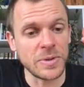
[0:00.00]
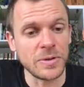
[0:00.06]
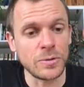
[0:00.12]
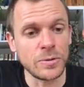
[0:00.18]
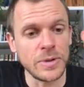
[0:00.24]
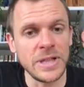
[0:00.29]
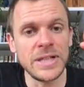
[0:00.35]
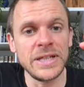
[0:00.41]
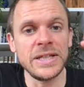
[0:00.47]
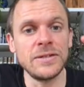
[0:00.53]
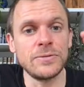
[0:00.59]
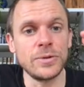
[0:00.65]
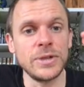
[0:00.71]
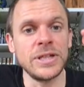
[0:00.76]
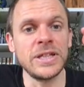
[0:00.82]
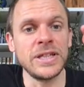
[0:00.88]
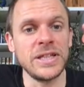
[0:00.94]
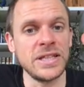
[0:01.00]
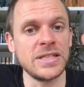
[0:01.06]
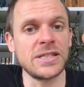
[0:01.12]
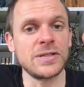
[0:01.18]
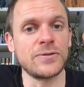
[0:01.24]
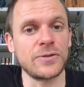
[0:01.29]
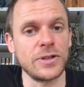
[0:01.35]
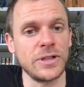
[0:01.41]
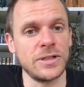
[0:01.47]
really, really easy
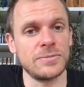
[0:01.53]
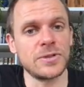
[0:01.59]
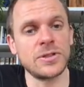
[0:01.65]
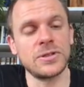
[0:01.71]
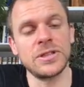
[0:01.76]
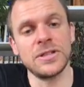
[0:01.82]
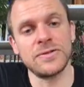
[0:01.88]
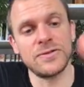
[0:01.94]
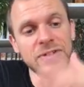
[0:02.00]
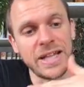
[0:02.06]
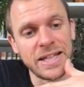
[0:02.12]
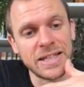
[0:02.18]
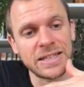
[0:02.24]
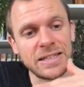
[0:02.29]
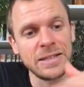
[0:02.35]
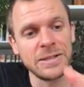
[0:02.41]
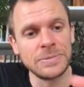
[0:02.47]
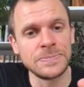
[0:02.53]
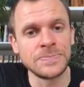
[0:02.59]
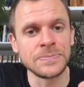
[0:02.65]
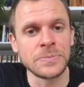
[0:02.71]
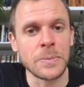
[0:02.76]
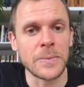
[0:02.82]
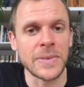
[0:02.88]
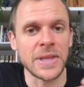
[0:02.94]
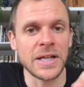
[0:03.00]
for him to deflect
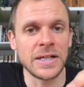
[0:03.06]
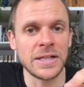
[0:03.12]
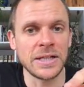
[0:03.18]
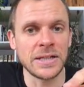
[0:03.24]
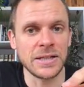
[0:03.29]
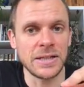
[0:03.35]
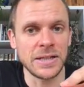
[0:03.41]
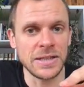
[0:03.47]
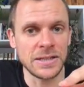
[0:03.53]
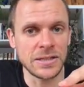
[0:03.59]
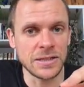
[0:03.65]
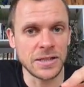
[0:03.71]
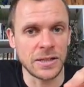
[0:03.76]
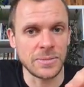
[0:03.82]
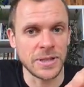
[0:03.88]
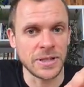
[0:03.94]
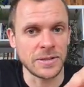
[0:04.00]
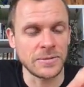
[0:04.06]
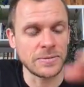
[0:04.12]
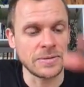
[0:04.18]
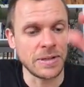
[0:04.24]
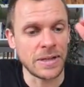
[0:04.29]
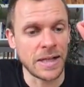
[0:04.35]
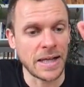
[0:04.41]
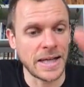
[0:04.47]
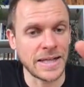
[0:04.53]
the incoming
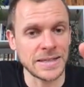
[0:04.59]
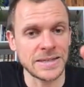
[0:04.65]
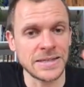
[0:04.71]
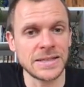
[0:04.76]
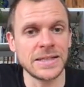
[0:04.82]
hand.